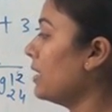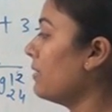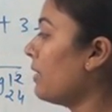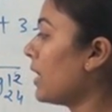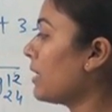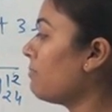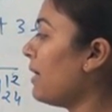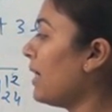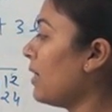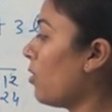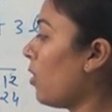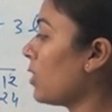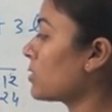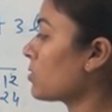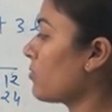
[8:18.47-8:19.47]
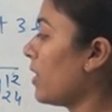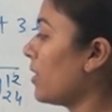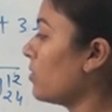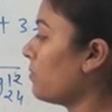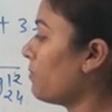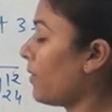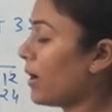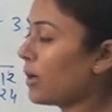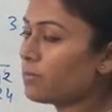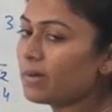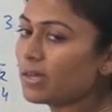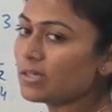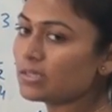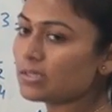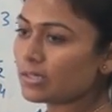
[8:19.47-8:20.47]
divide by log square root 5
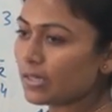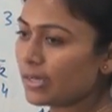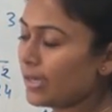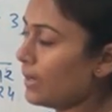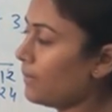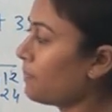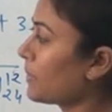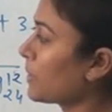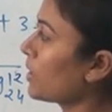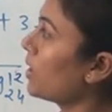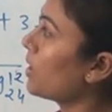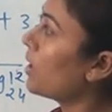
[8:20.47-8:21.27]
base a.